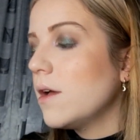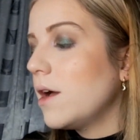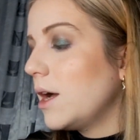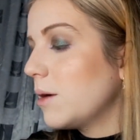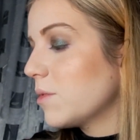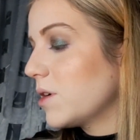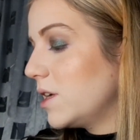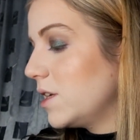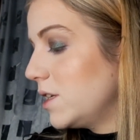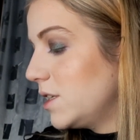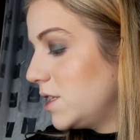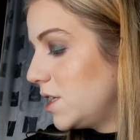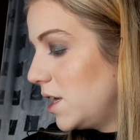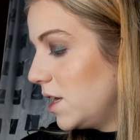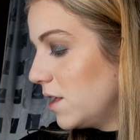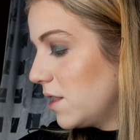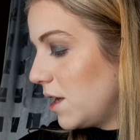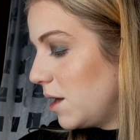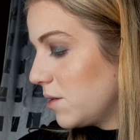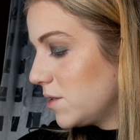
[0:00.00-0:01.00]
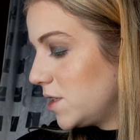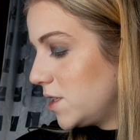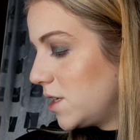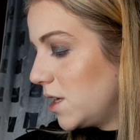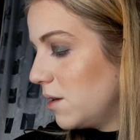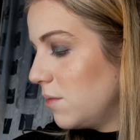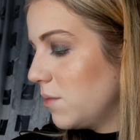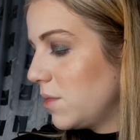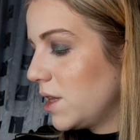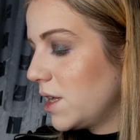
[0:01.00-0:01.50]
I'm gonna take that
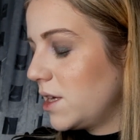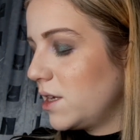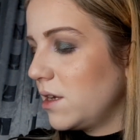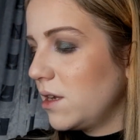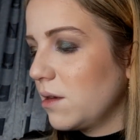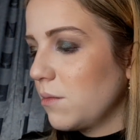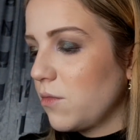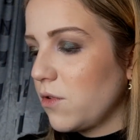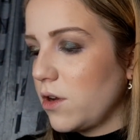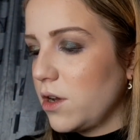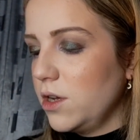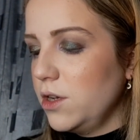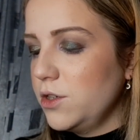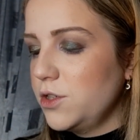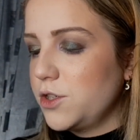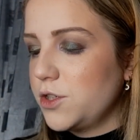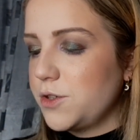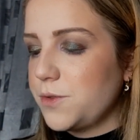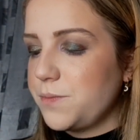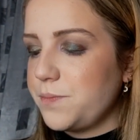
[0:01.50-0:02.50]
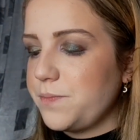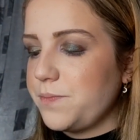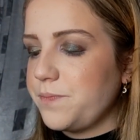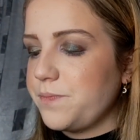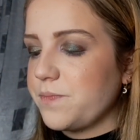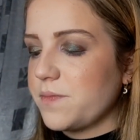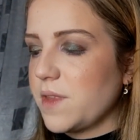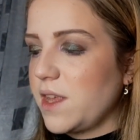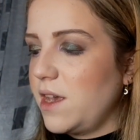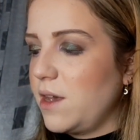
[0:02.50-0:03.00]
same blending brush,
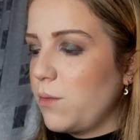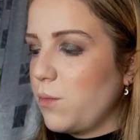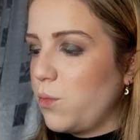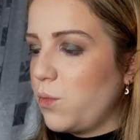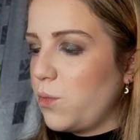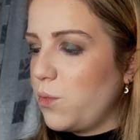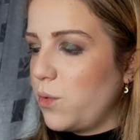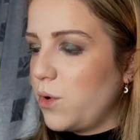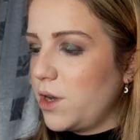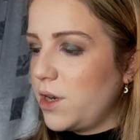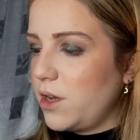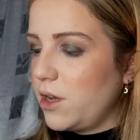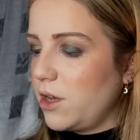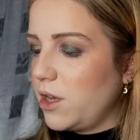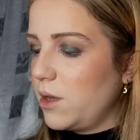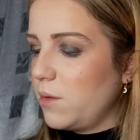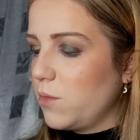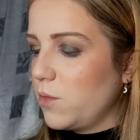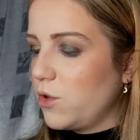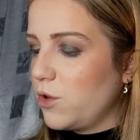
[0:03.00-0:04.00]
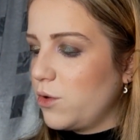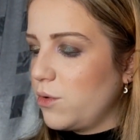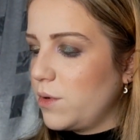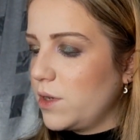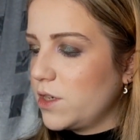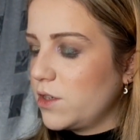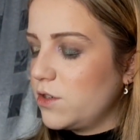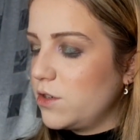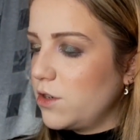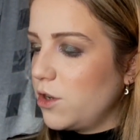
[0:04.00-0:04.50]
and what I'm
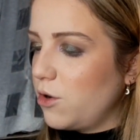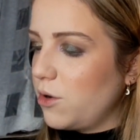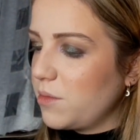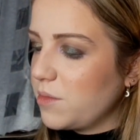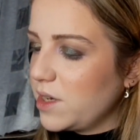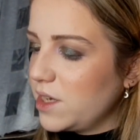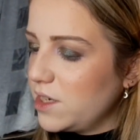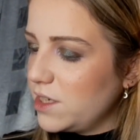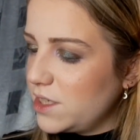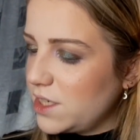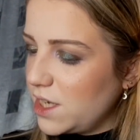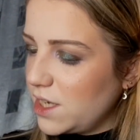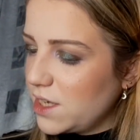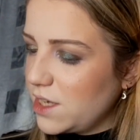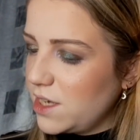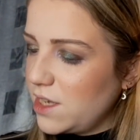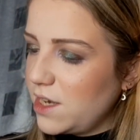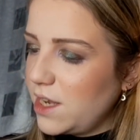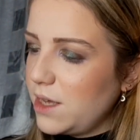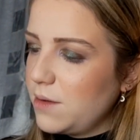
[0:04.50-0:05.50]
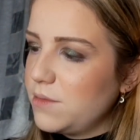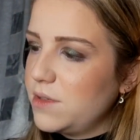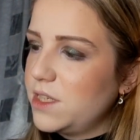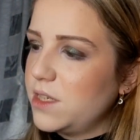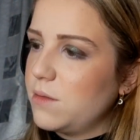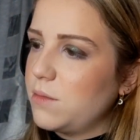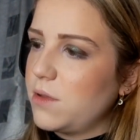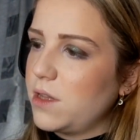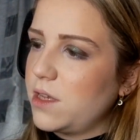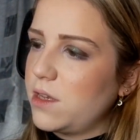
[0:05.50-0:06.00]
going to, I'm gonna take an
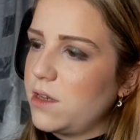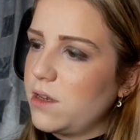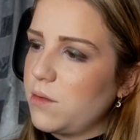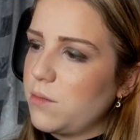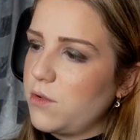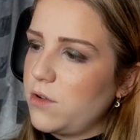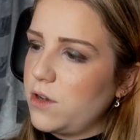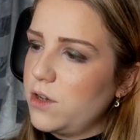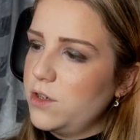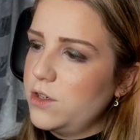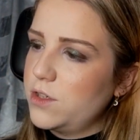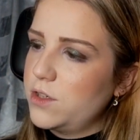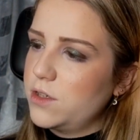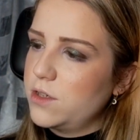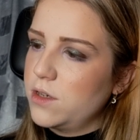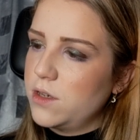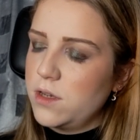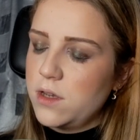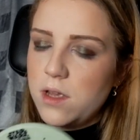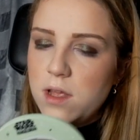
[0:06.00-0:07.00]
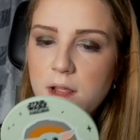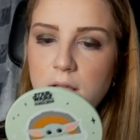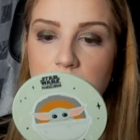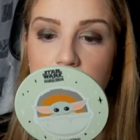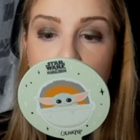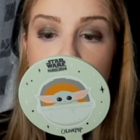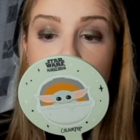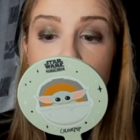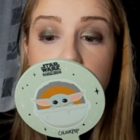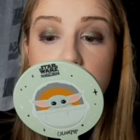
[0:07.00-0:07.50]
empty blending brush,
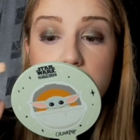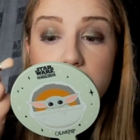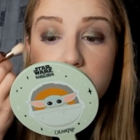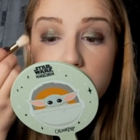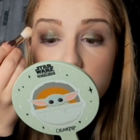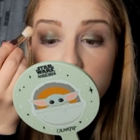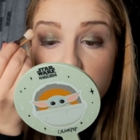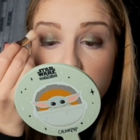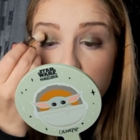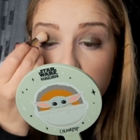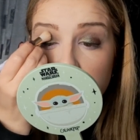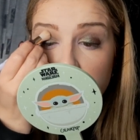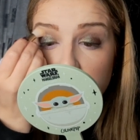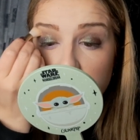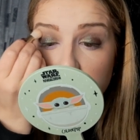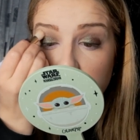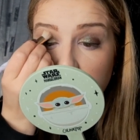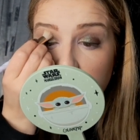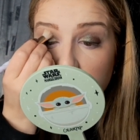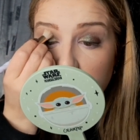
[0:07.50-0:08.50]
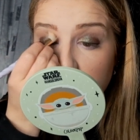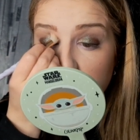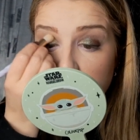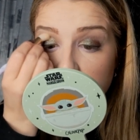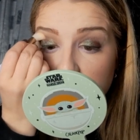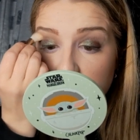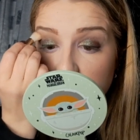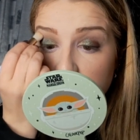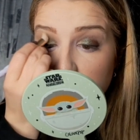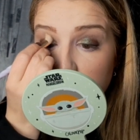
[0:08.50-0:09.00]
and I'm going to
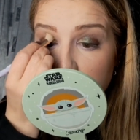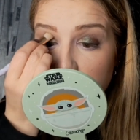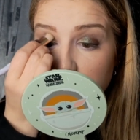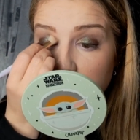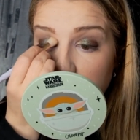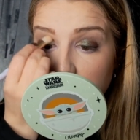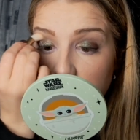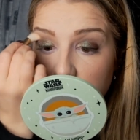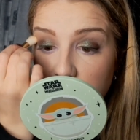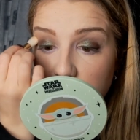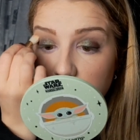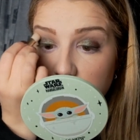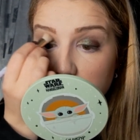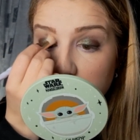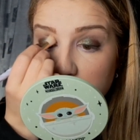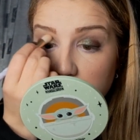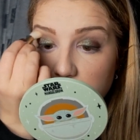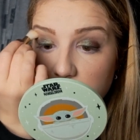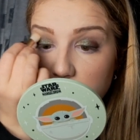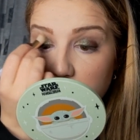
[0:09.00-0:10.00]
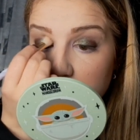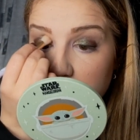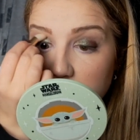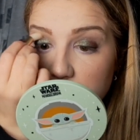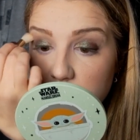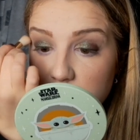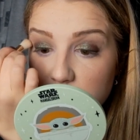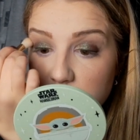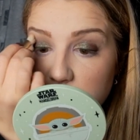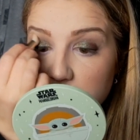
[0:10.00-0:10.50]
blend, you know, a
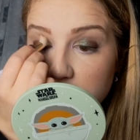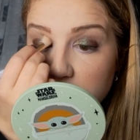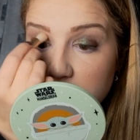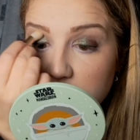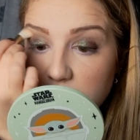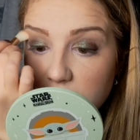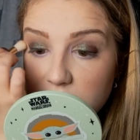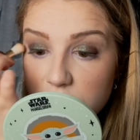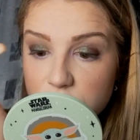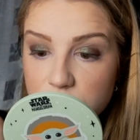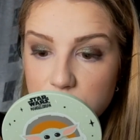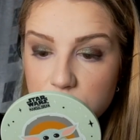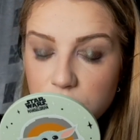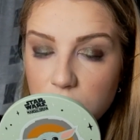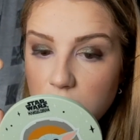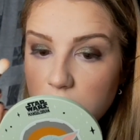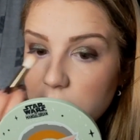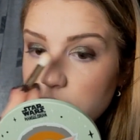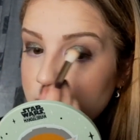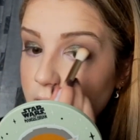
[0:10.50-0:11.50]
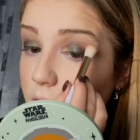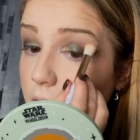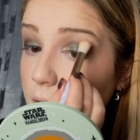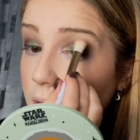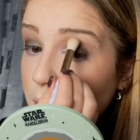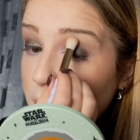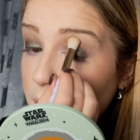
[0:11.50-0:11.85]
little bit of the eyeshadow on the